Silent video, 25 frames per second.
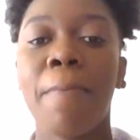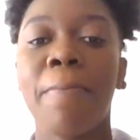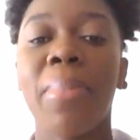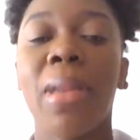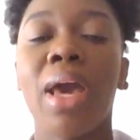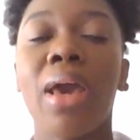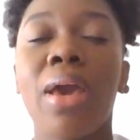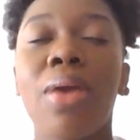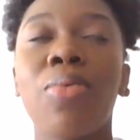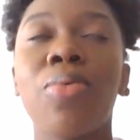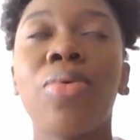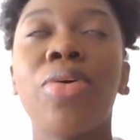
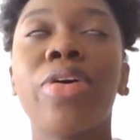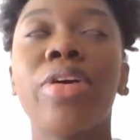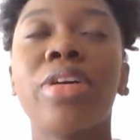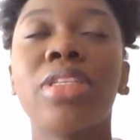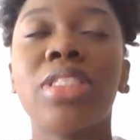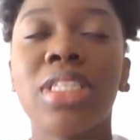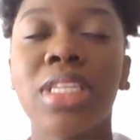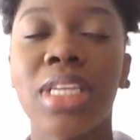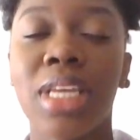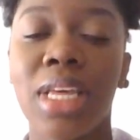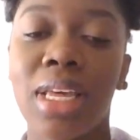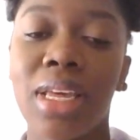My
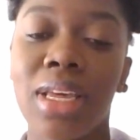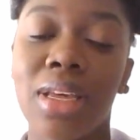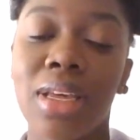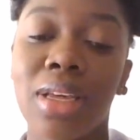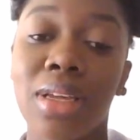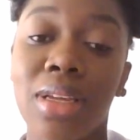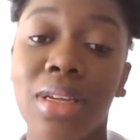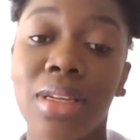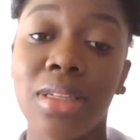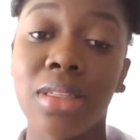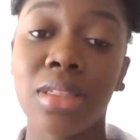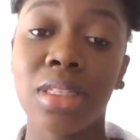word today
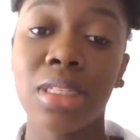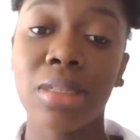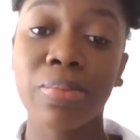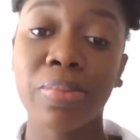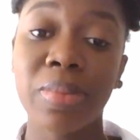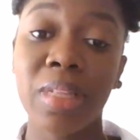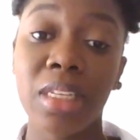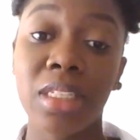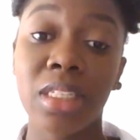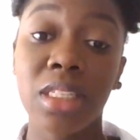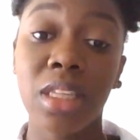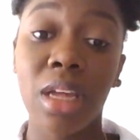
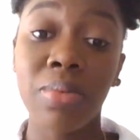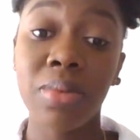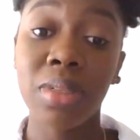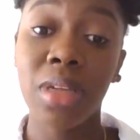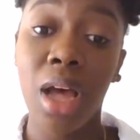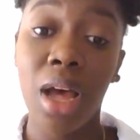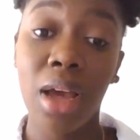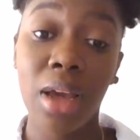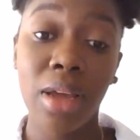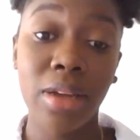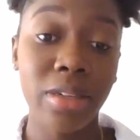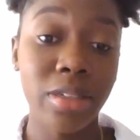is
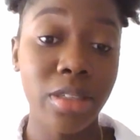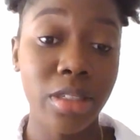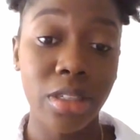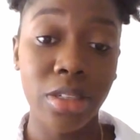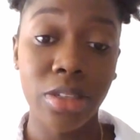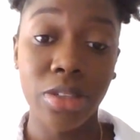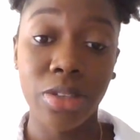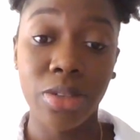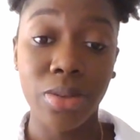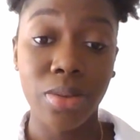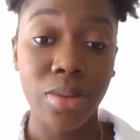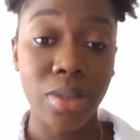stop talking and
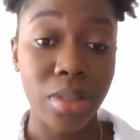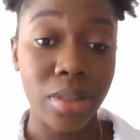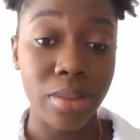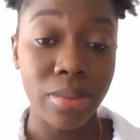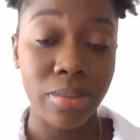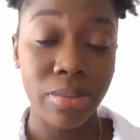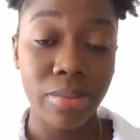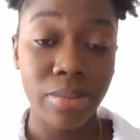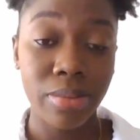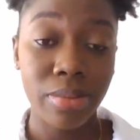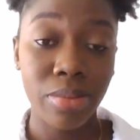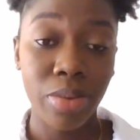just
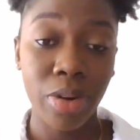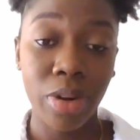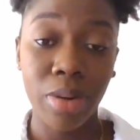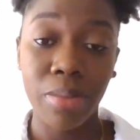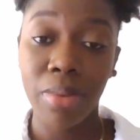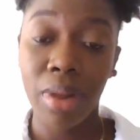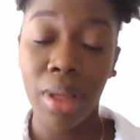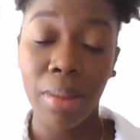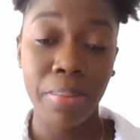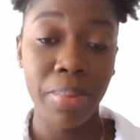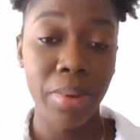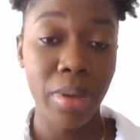doing.
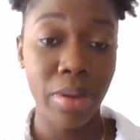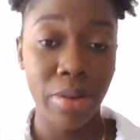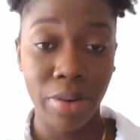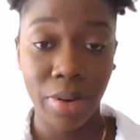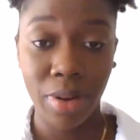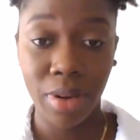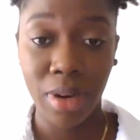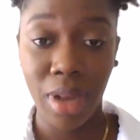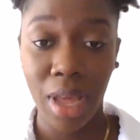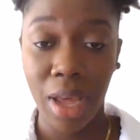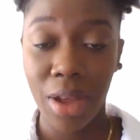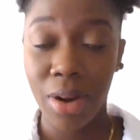Point blank
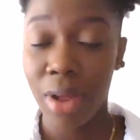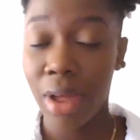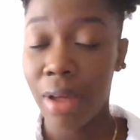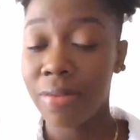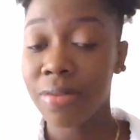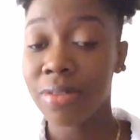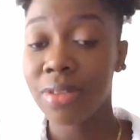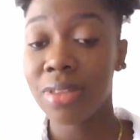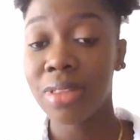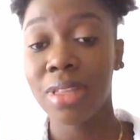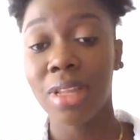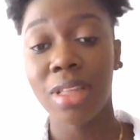period. I don't
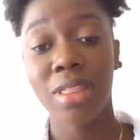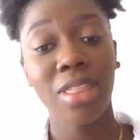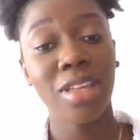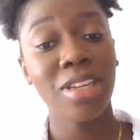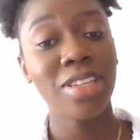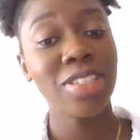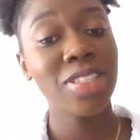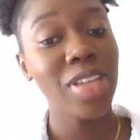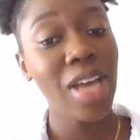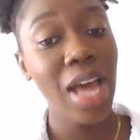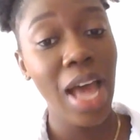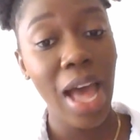have
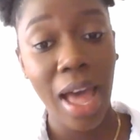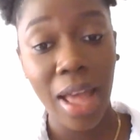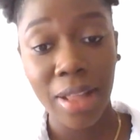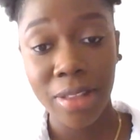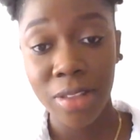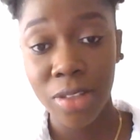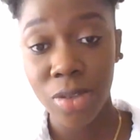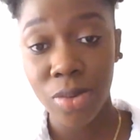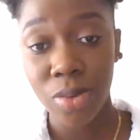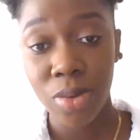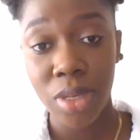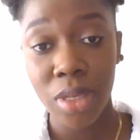nothing to
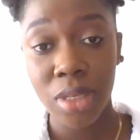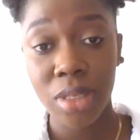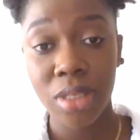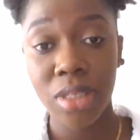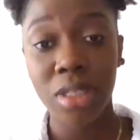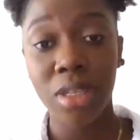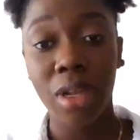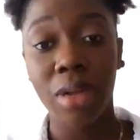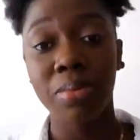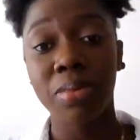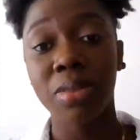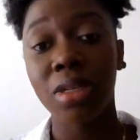add to
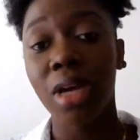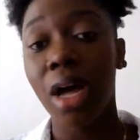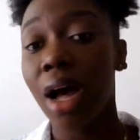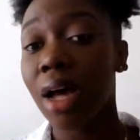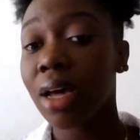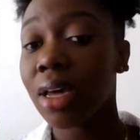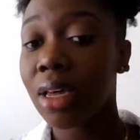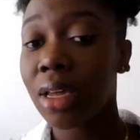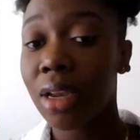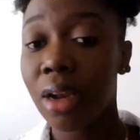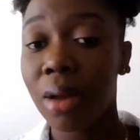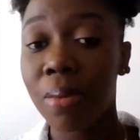it. Stop
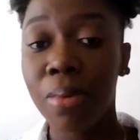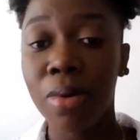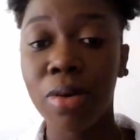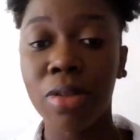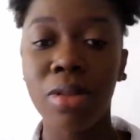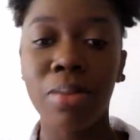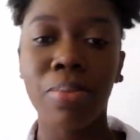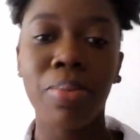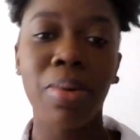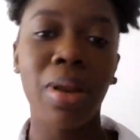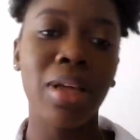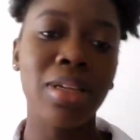talking
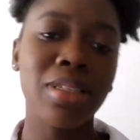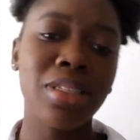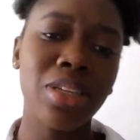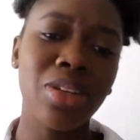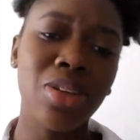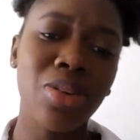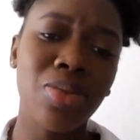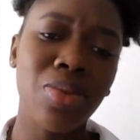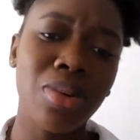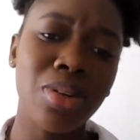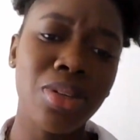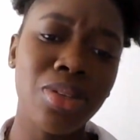about the plans
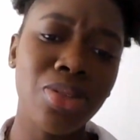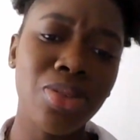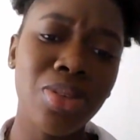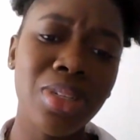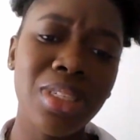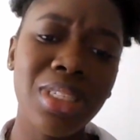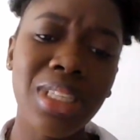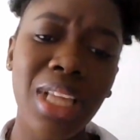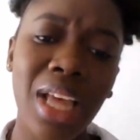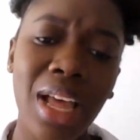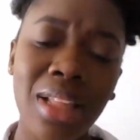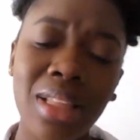that you want to
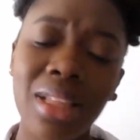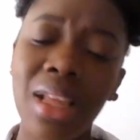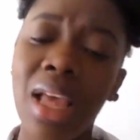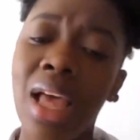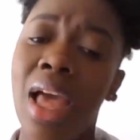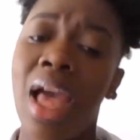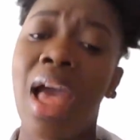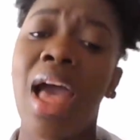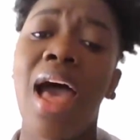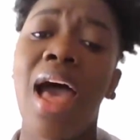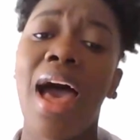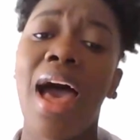do and stop
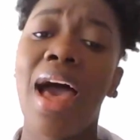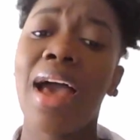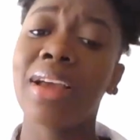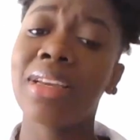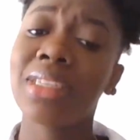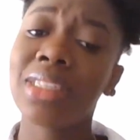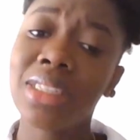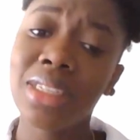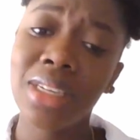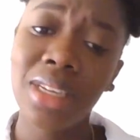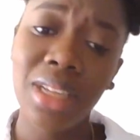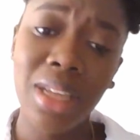
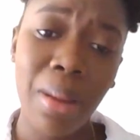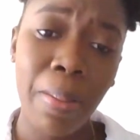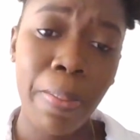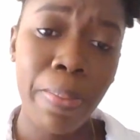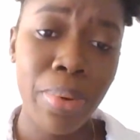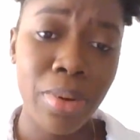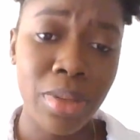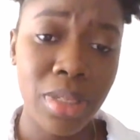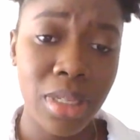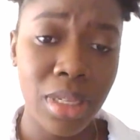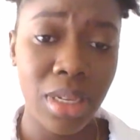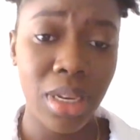actually
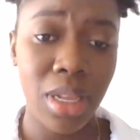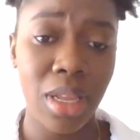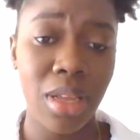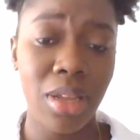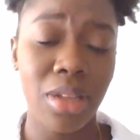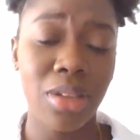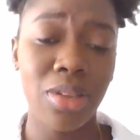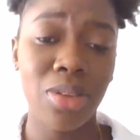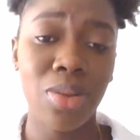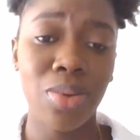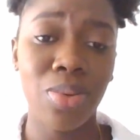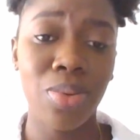putting
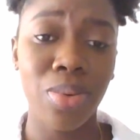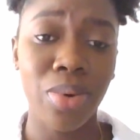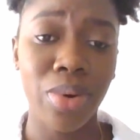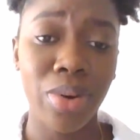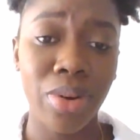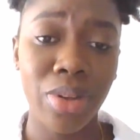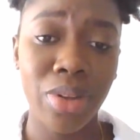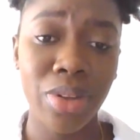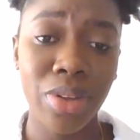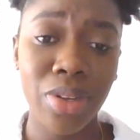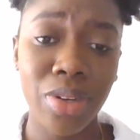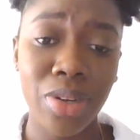in the
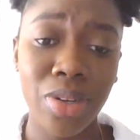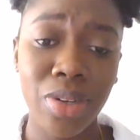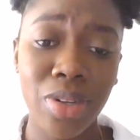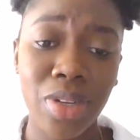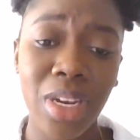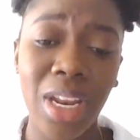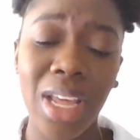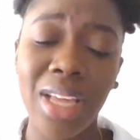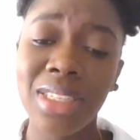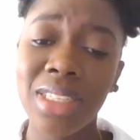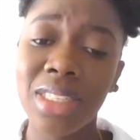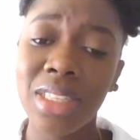work. You
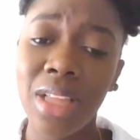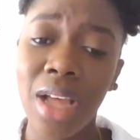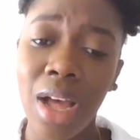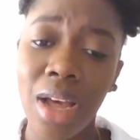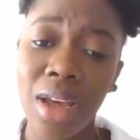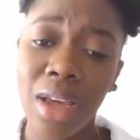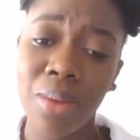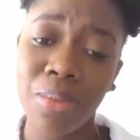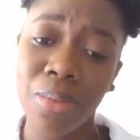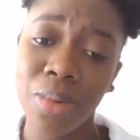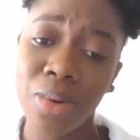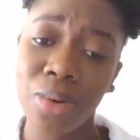know, let's
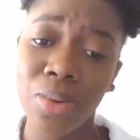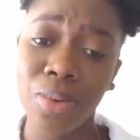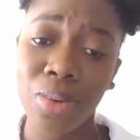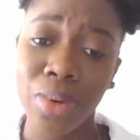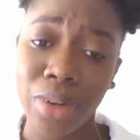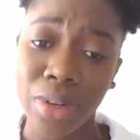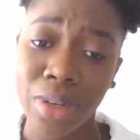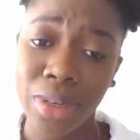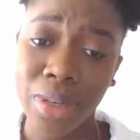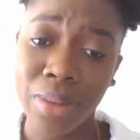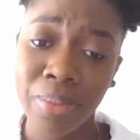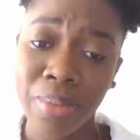talk and more
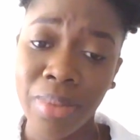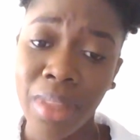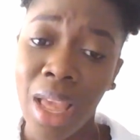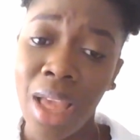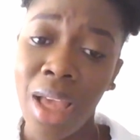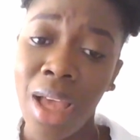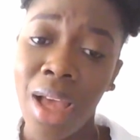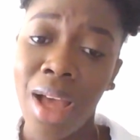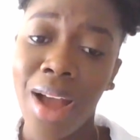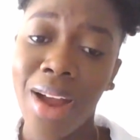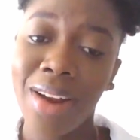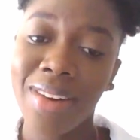work.
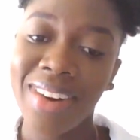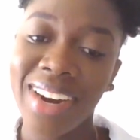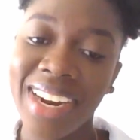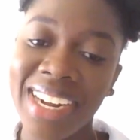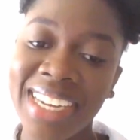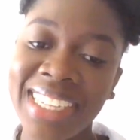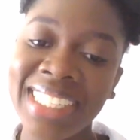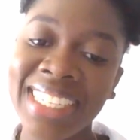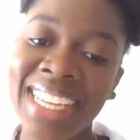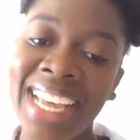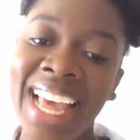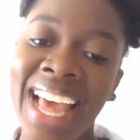All
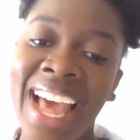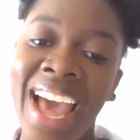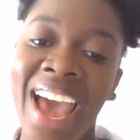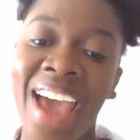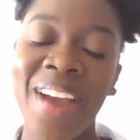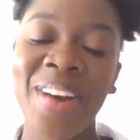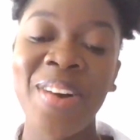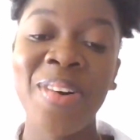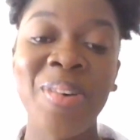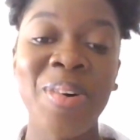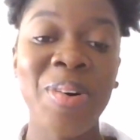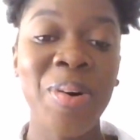right.
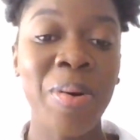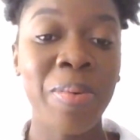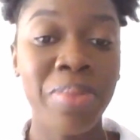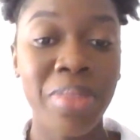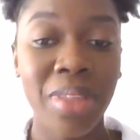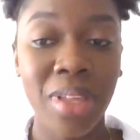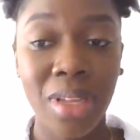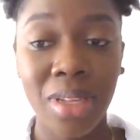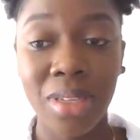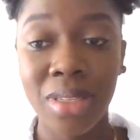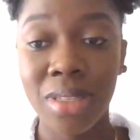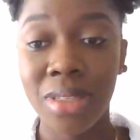I
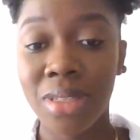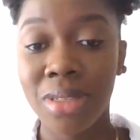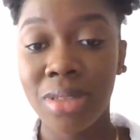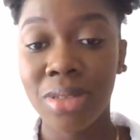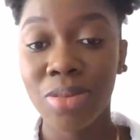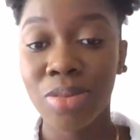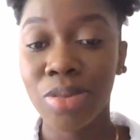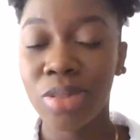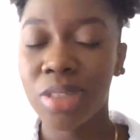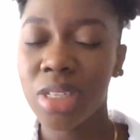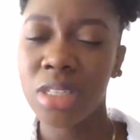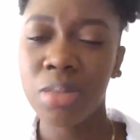hope
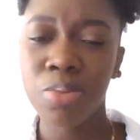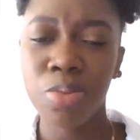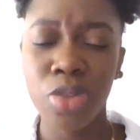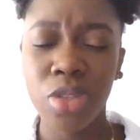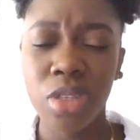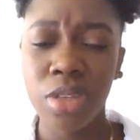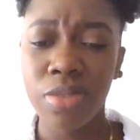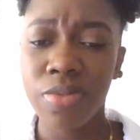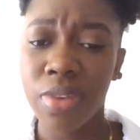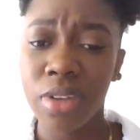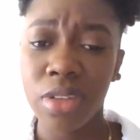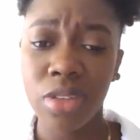this just
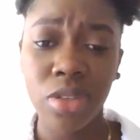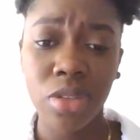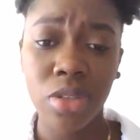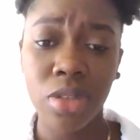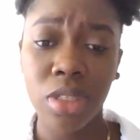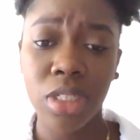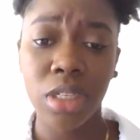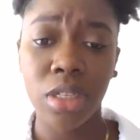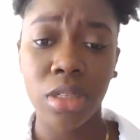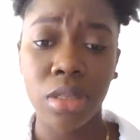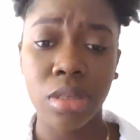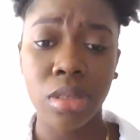motivates you
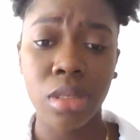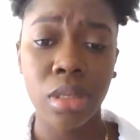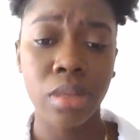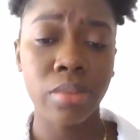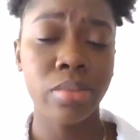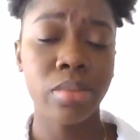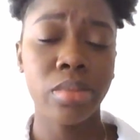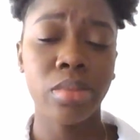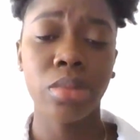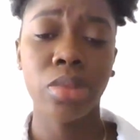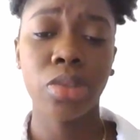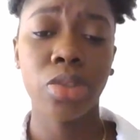to
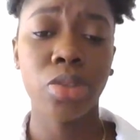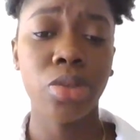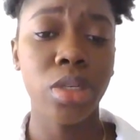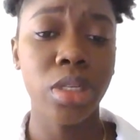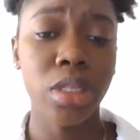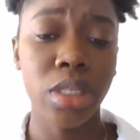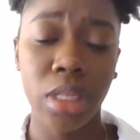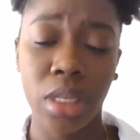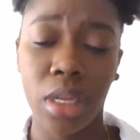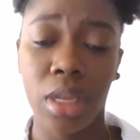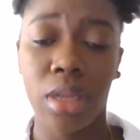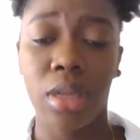just
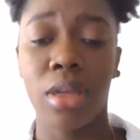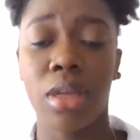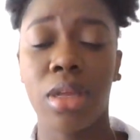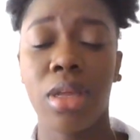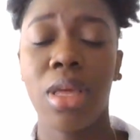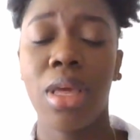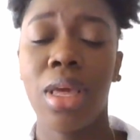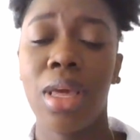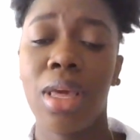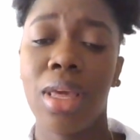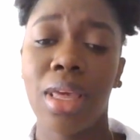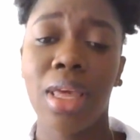do the
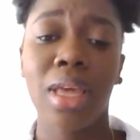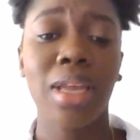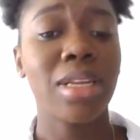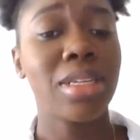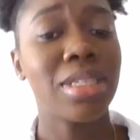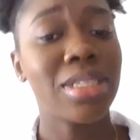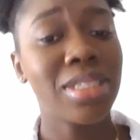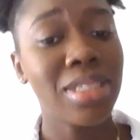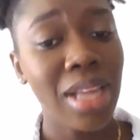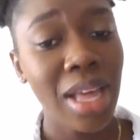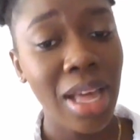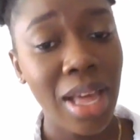thing. You
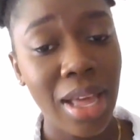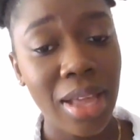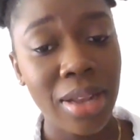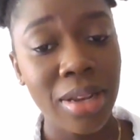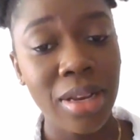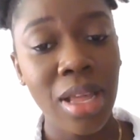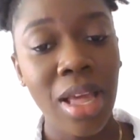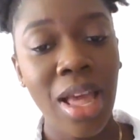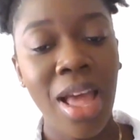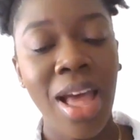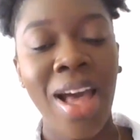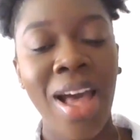
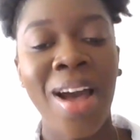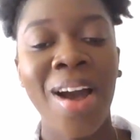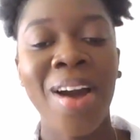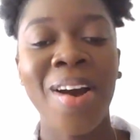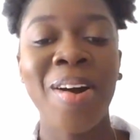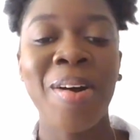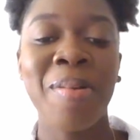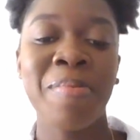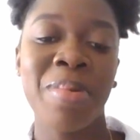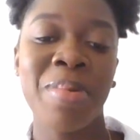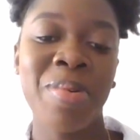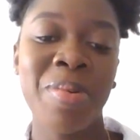understand?
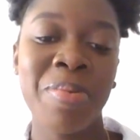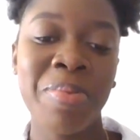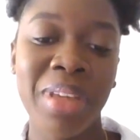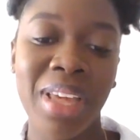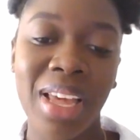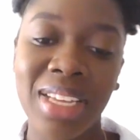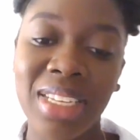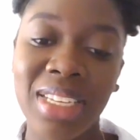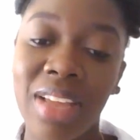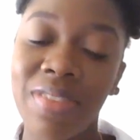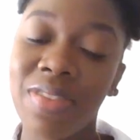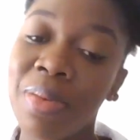Um, I hope
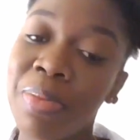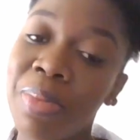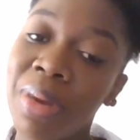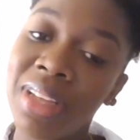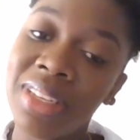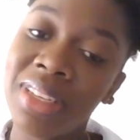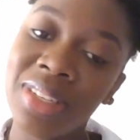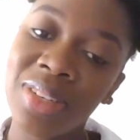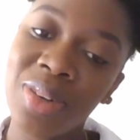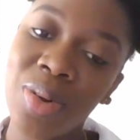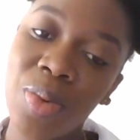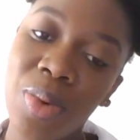you guys have a
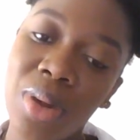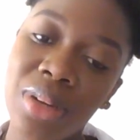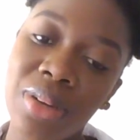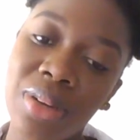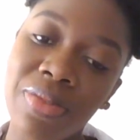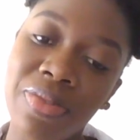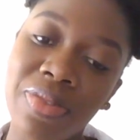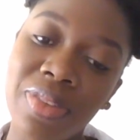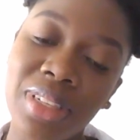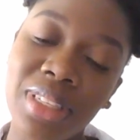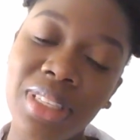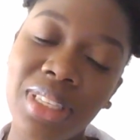blessed and a
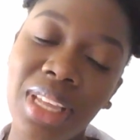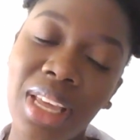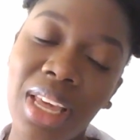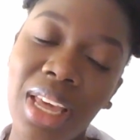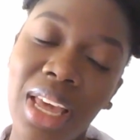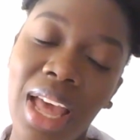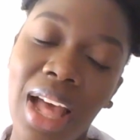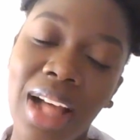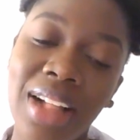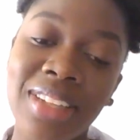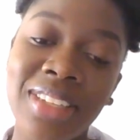wonderful day.